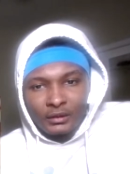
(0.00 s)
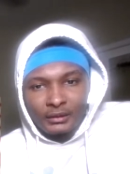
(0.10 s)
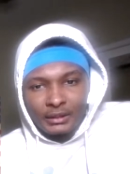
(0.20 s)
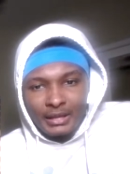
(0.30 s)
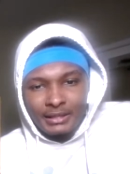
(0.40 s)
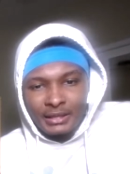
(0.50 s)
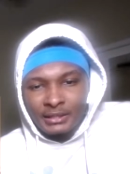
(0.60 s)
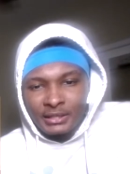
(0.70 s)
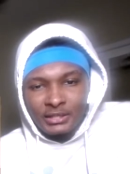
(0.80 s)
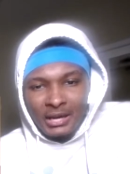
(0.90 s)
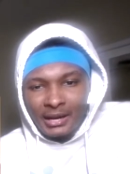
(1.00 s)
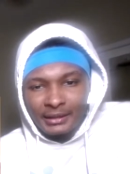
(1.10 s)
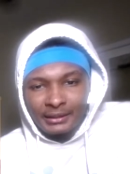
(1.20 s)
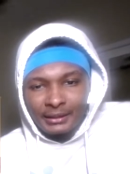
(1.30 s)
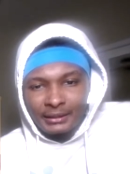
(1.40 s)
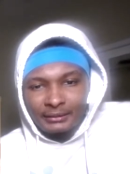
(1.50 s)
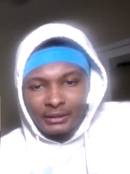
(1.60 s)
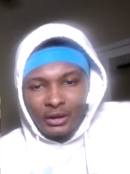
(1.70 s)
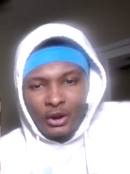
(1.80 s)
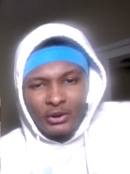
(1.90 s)
That's an easy shot, yeah.
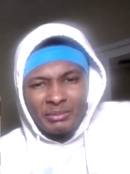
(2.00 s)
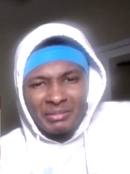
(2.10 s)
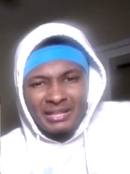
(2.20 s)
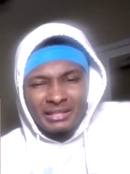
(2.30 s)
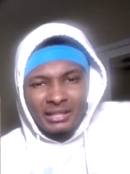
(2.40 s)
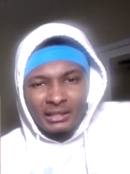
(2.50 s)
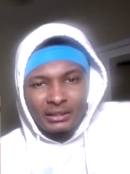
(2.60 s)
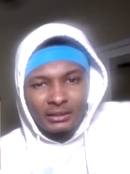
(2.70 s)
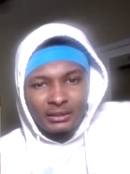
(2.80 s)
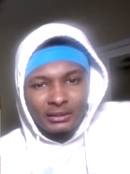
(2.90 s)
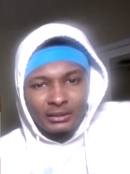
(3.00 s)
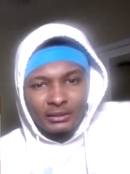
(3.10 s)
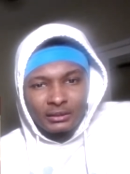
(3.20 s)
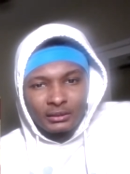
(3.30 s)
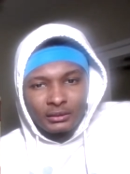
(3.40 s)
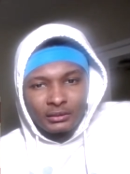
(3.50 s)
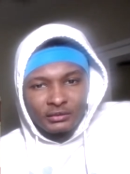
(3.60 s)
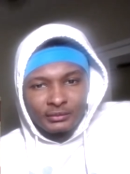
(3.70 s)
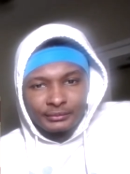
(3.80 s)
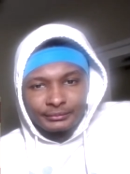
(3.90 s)
Oh, he missed it.
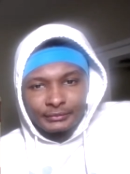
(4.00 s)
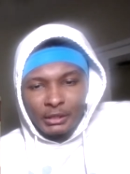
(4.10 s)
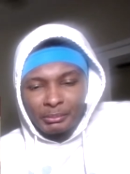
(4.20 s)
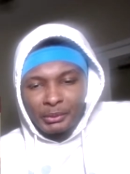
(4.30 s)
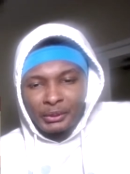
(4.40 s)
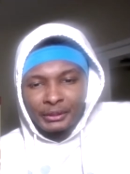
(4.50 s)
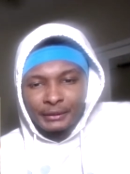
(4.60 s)
Good board.